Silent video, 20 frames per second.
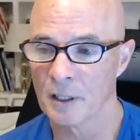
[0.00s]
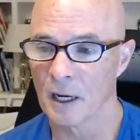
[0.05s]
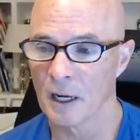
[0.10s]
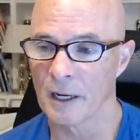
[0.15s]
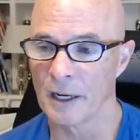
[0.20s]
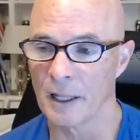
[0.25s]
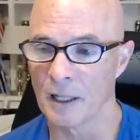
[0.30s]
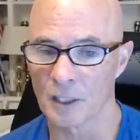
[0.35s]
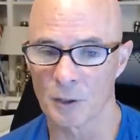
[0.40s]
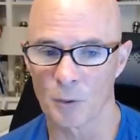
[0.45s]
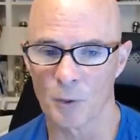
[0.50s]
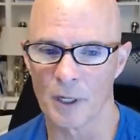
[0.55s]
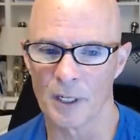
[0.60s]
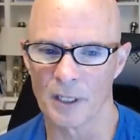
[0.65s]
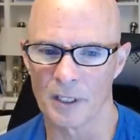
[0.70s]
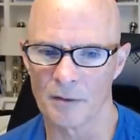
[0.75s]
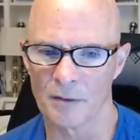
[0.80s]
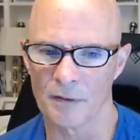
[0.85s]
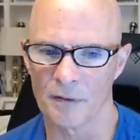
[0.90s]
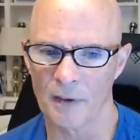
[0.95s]
on
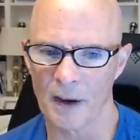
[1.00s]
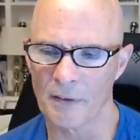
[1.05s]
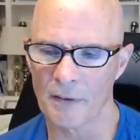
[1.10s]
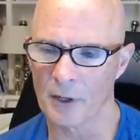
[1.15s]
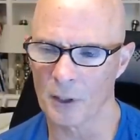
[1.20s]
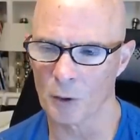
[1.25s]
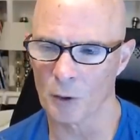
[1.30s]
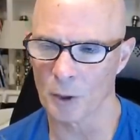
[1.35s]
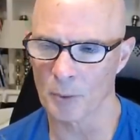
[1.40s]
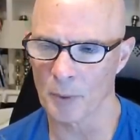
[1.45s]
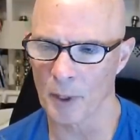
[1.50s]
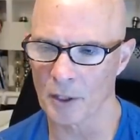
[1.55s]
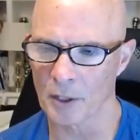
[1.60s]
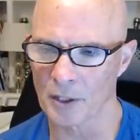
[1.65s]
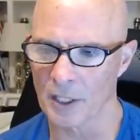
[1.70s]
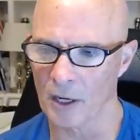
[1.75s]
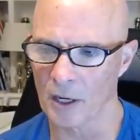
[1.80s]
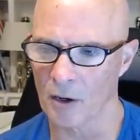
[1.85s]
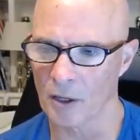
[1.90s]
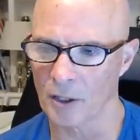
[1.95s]
LS1, 500 horsepower
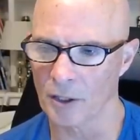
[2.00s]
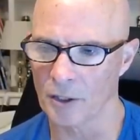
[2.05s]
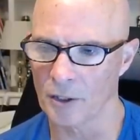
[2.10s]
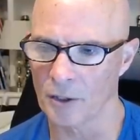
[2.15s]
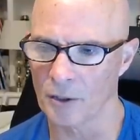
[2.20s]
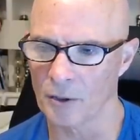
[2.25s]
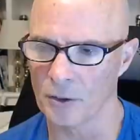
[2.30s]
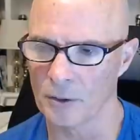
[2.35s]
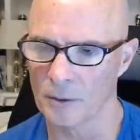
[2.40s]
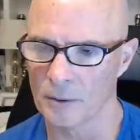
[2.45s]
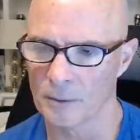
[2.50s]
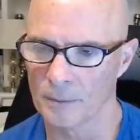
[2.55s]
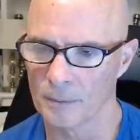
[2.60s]
is not hard to do.